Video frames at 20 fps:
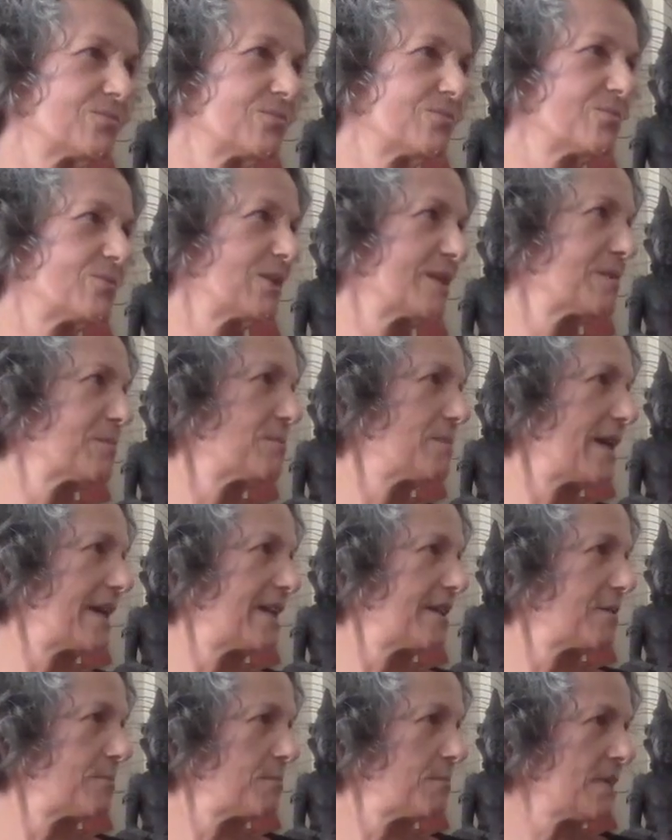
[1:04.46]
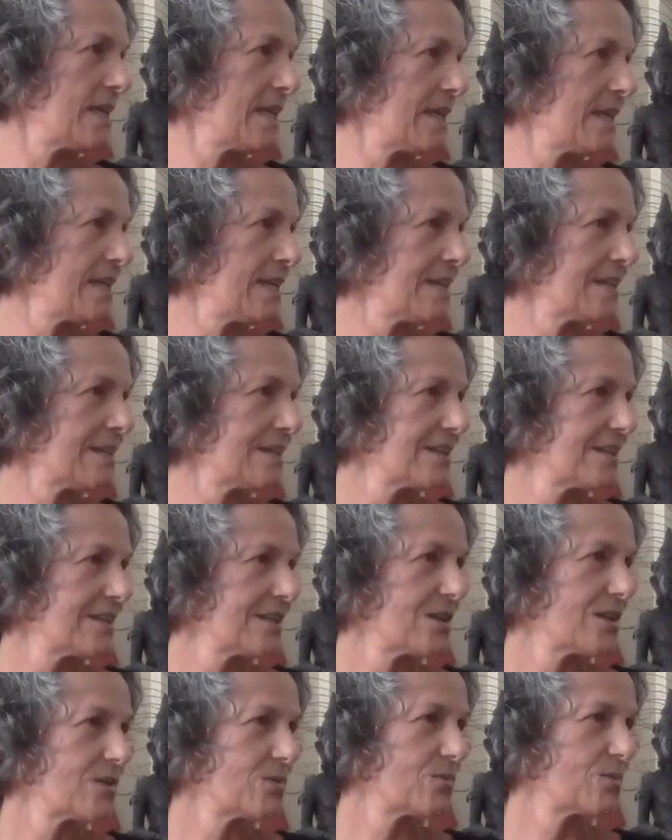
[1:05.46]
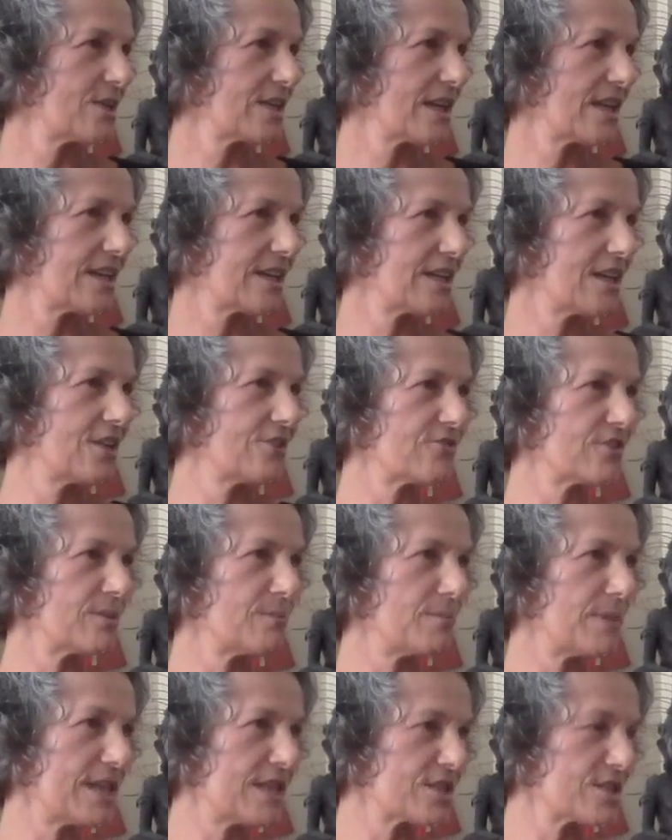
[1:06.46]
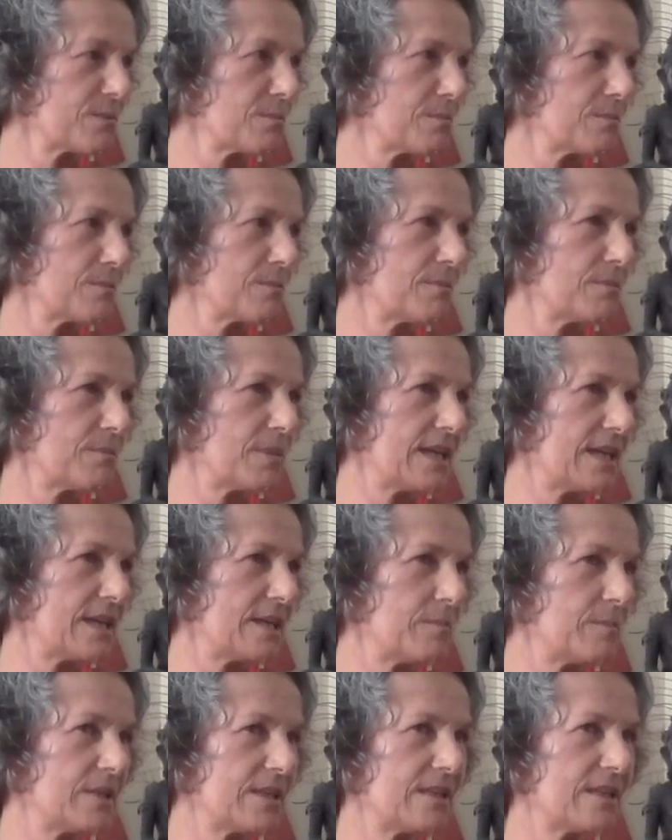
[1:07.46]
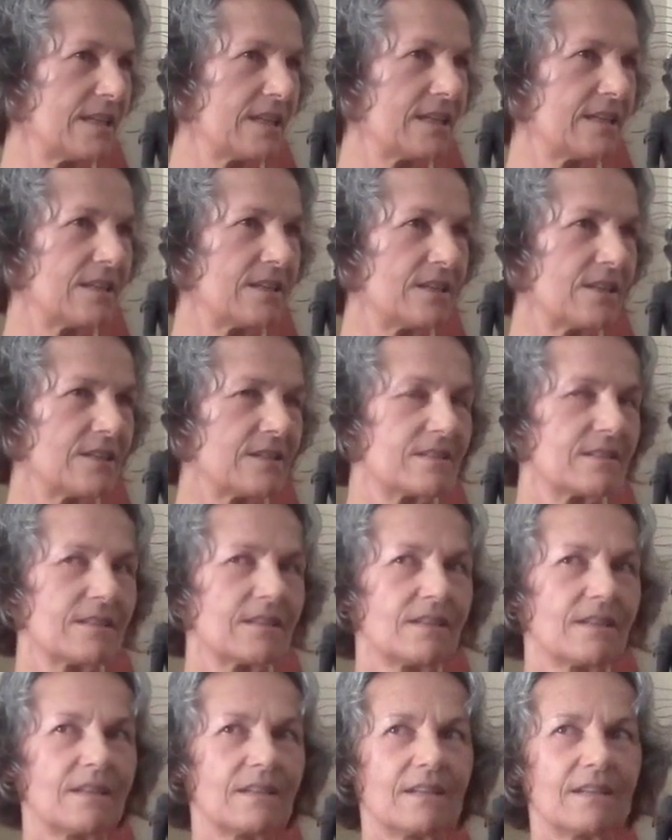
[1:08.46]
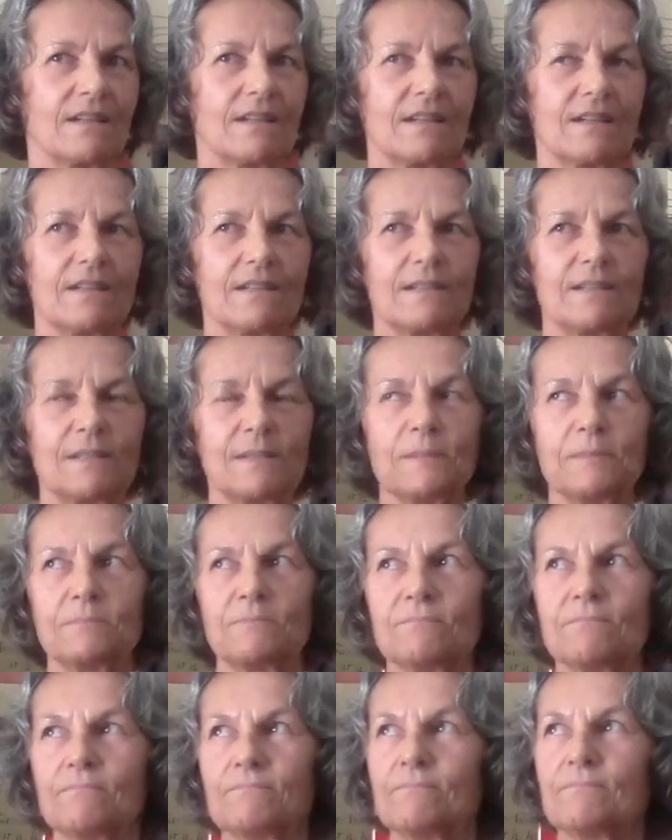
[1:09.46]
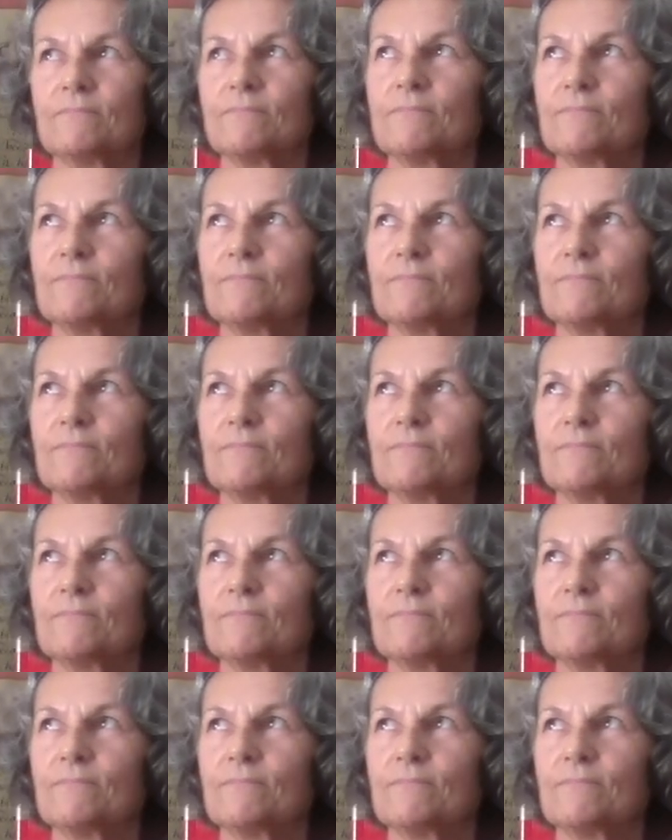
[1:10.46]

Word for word: what might it mean, what other information may be needed, um,